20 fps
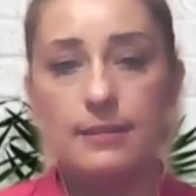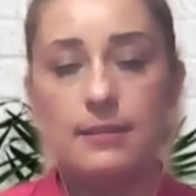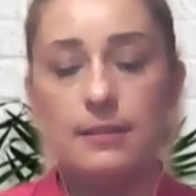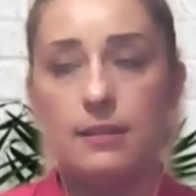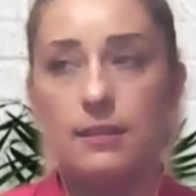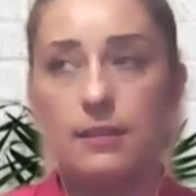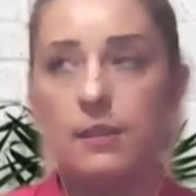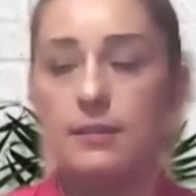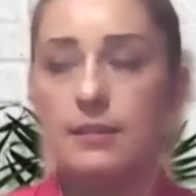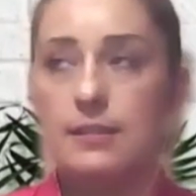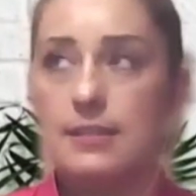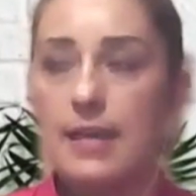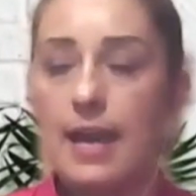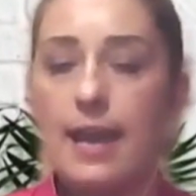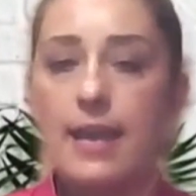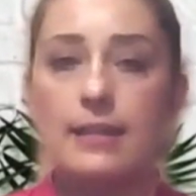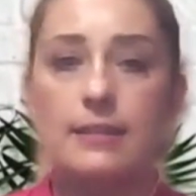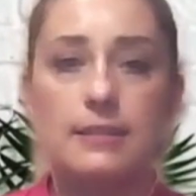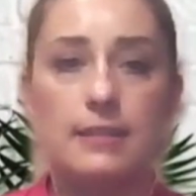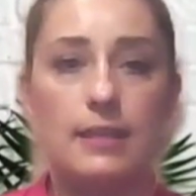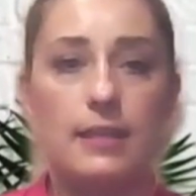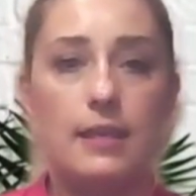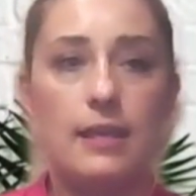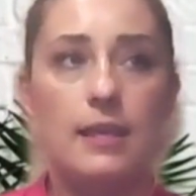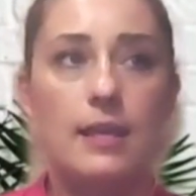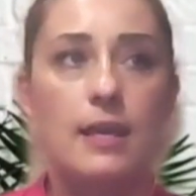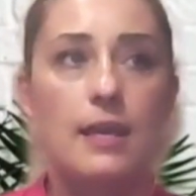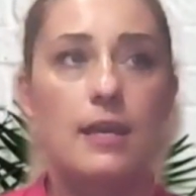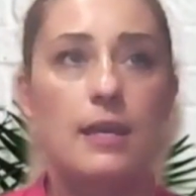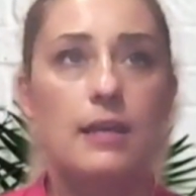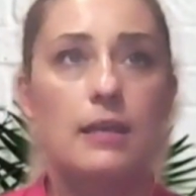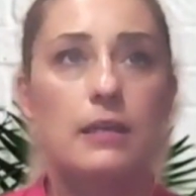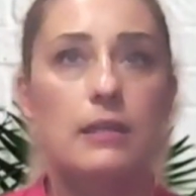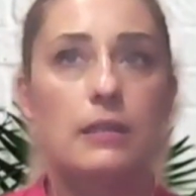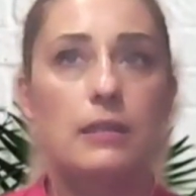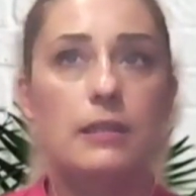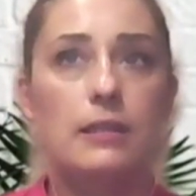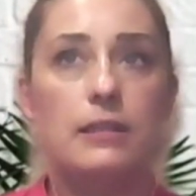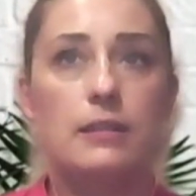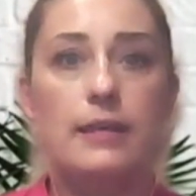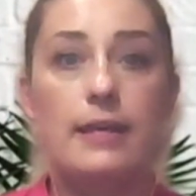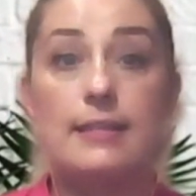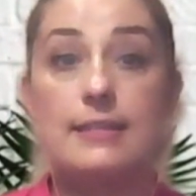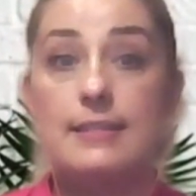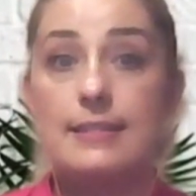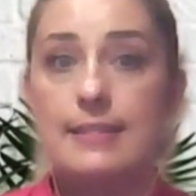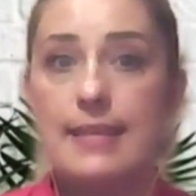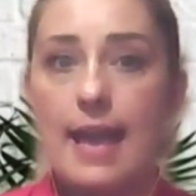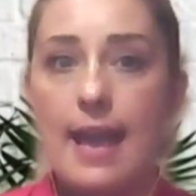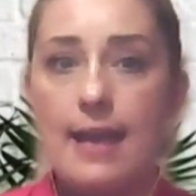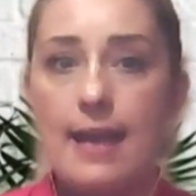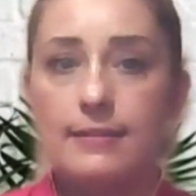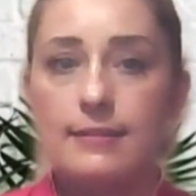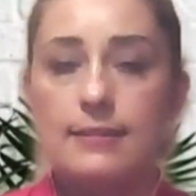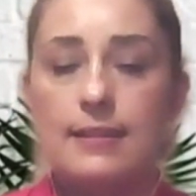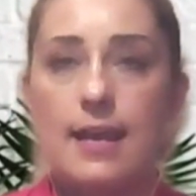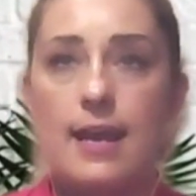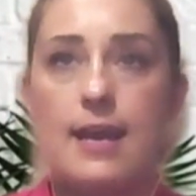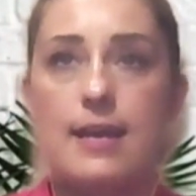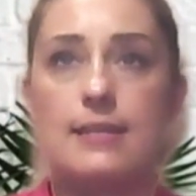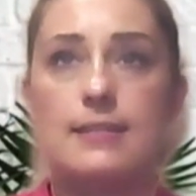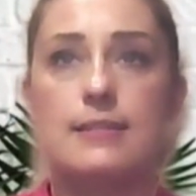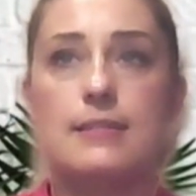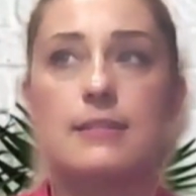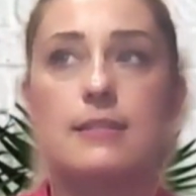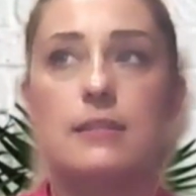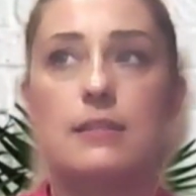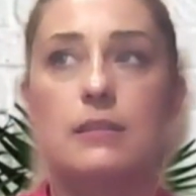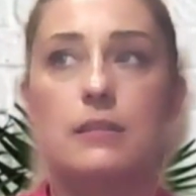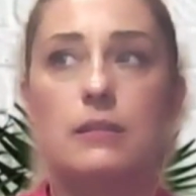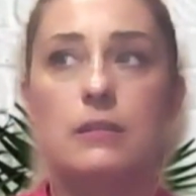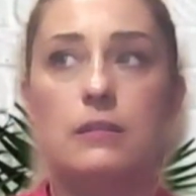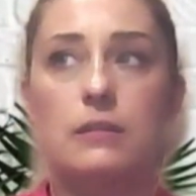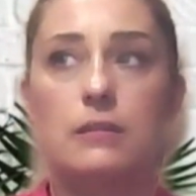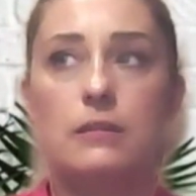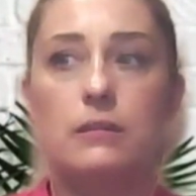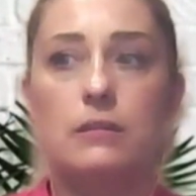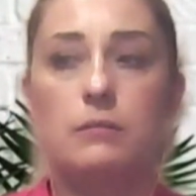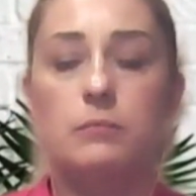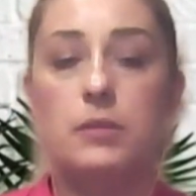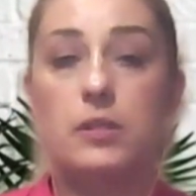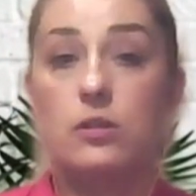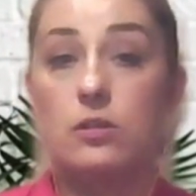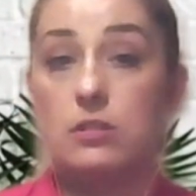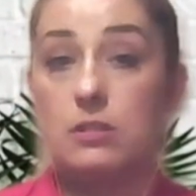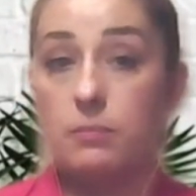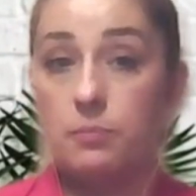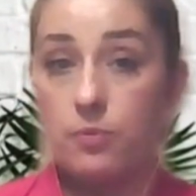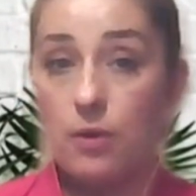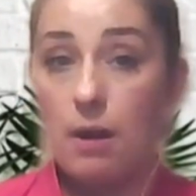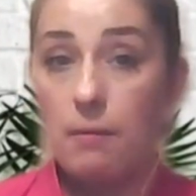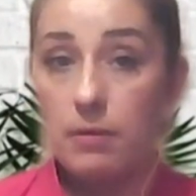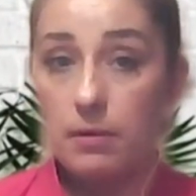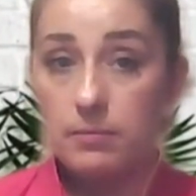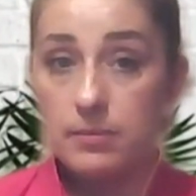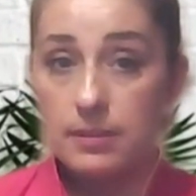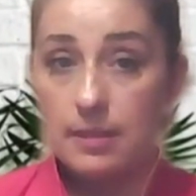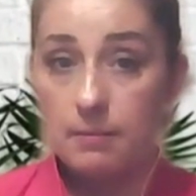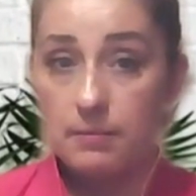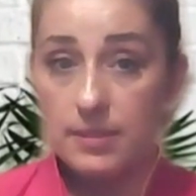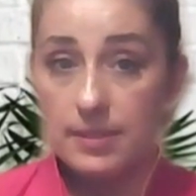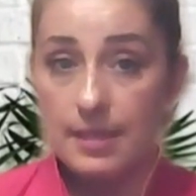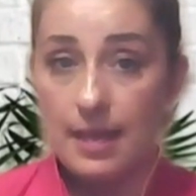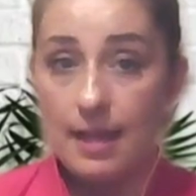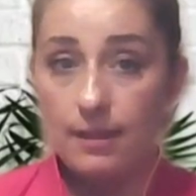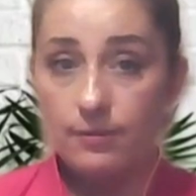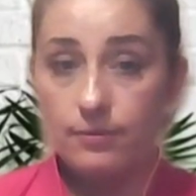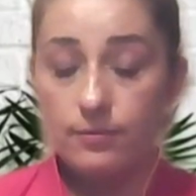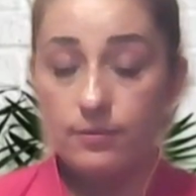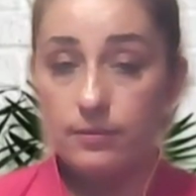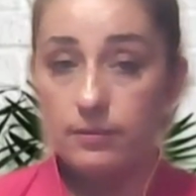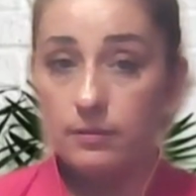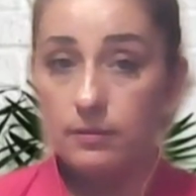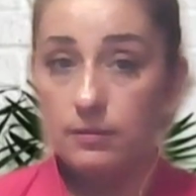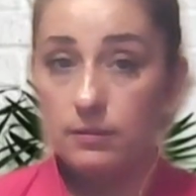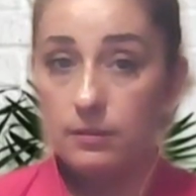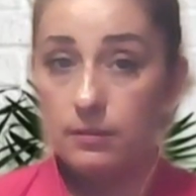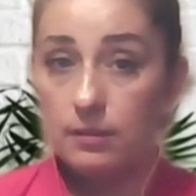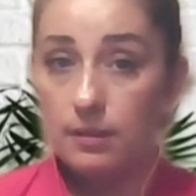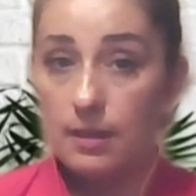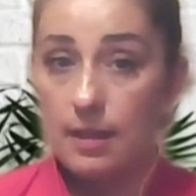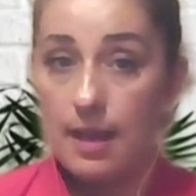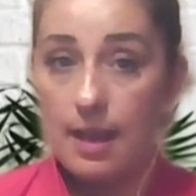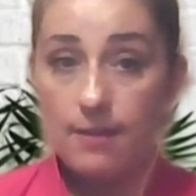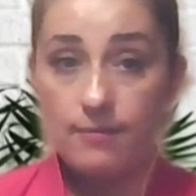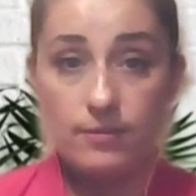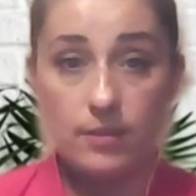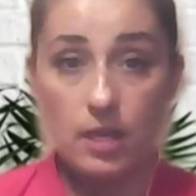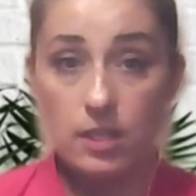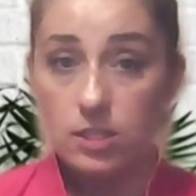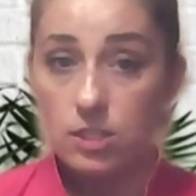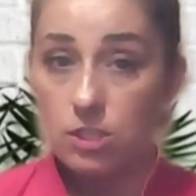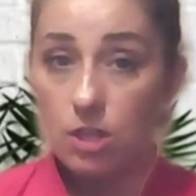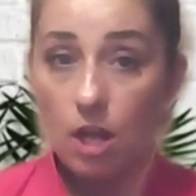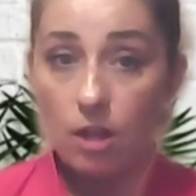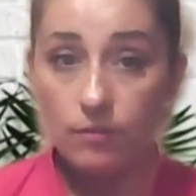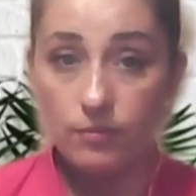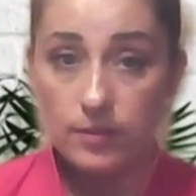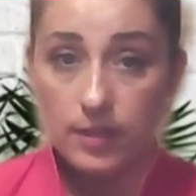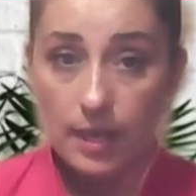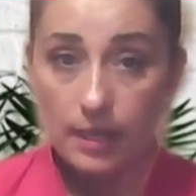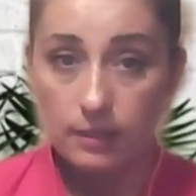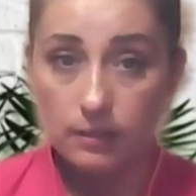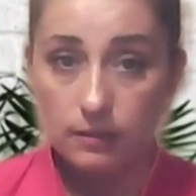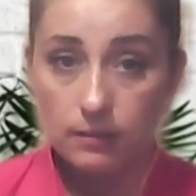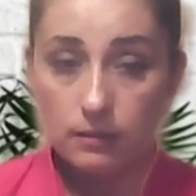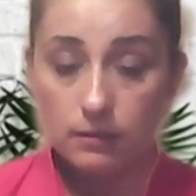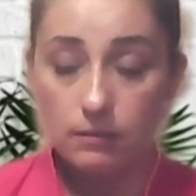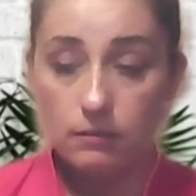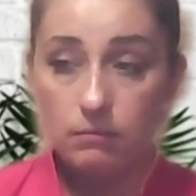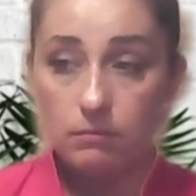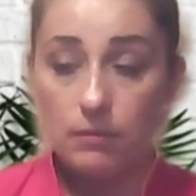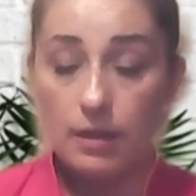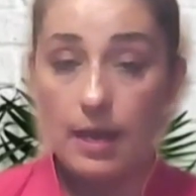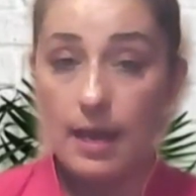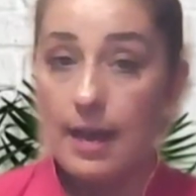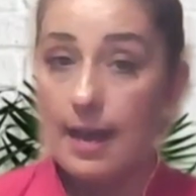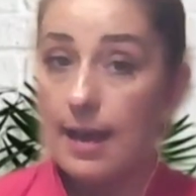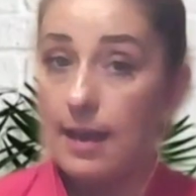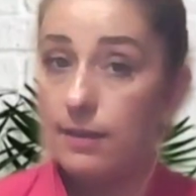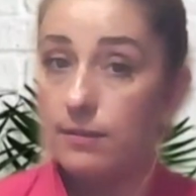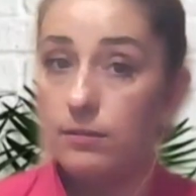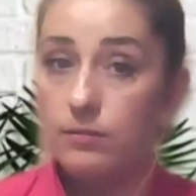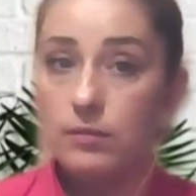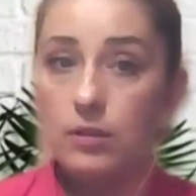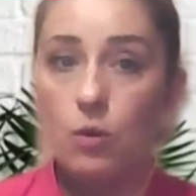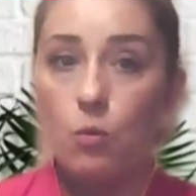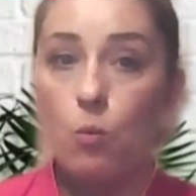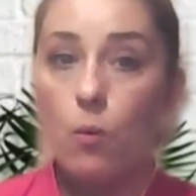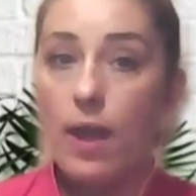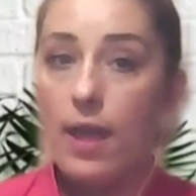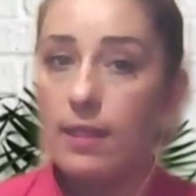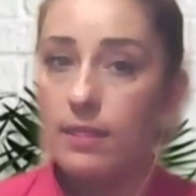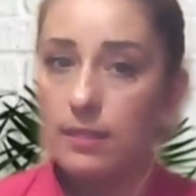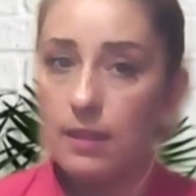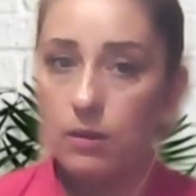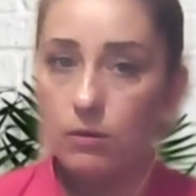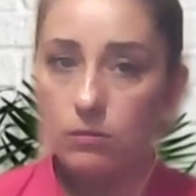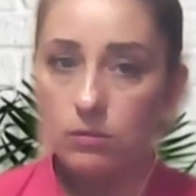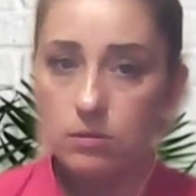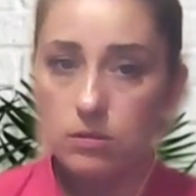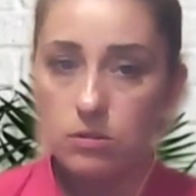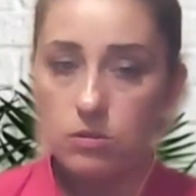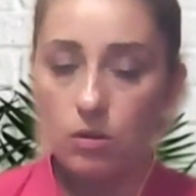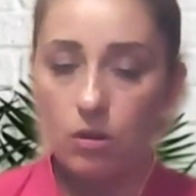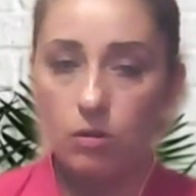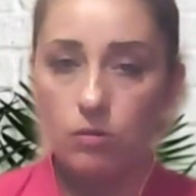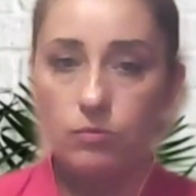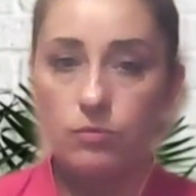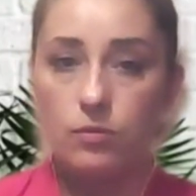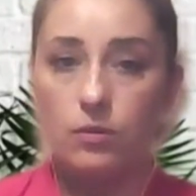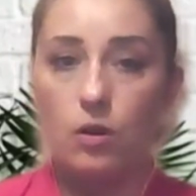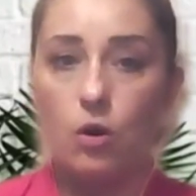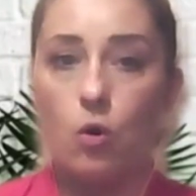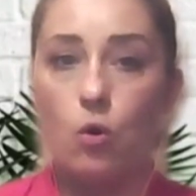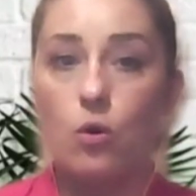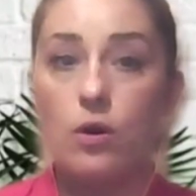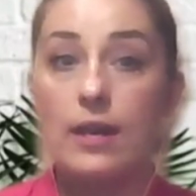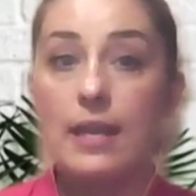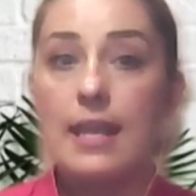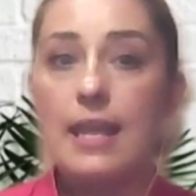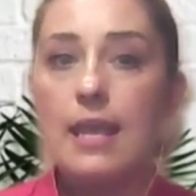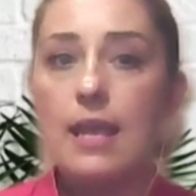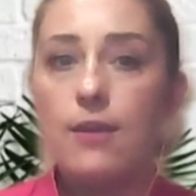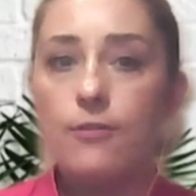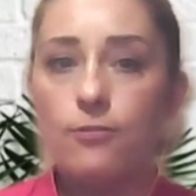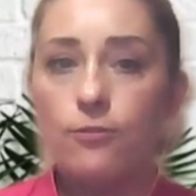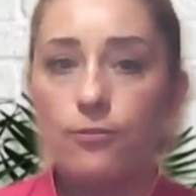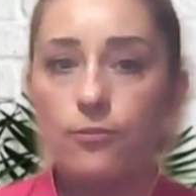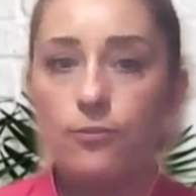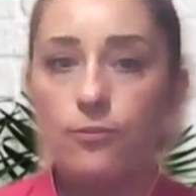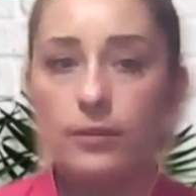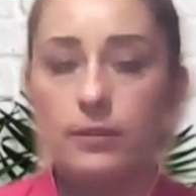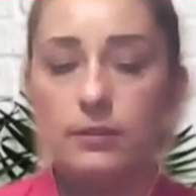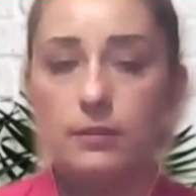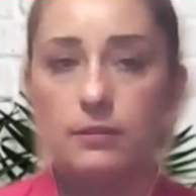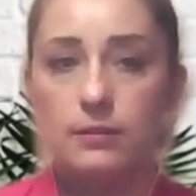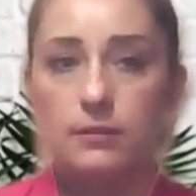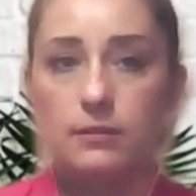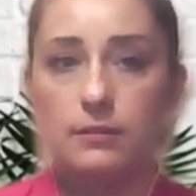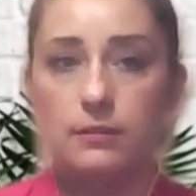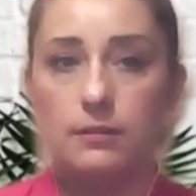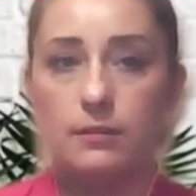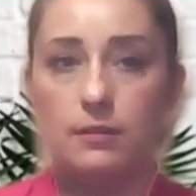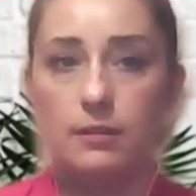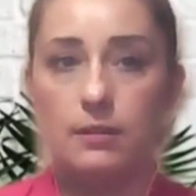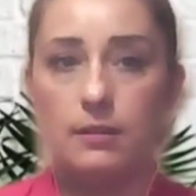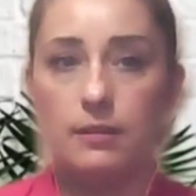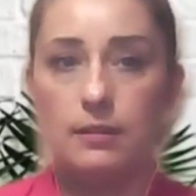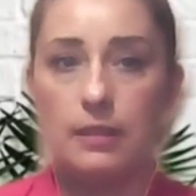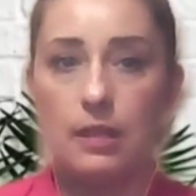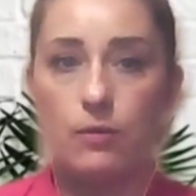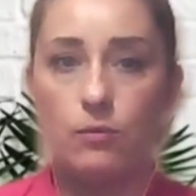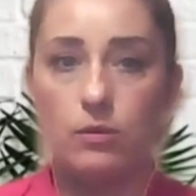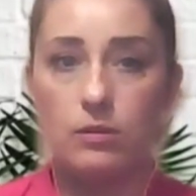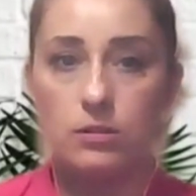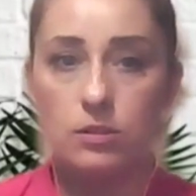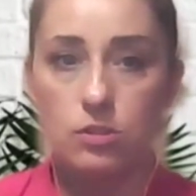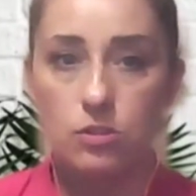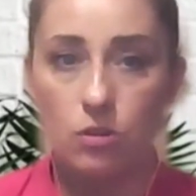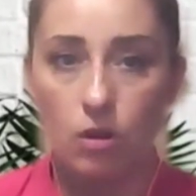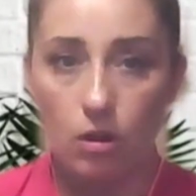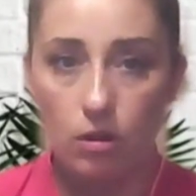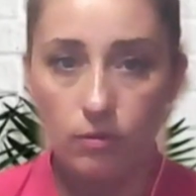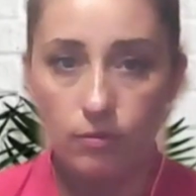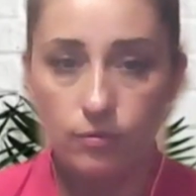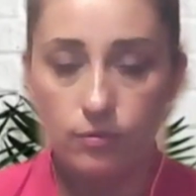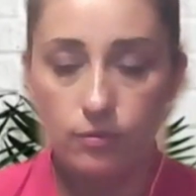anxiety and sadness, because the problems themselves have not solved yet. I don't know when they will solve or if they will solve.